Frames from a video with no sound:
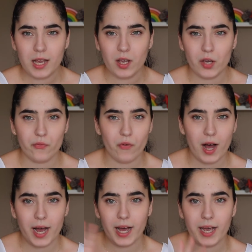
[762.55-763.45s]
If
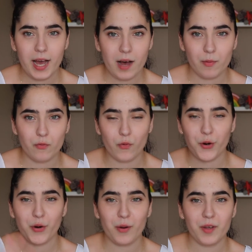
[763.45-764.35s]
I have a
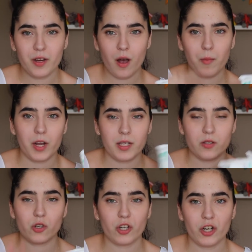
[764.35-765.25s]
photo or a video, I'm gonna
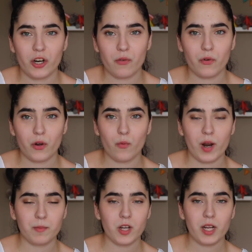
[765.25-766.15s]
insert here a photo of what
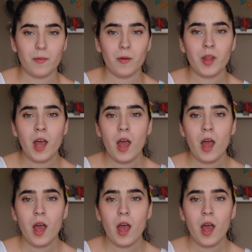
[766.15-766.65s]
I'm talking about.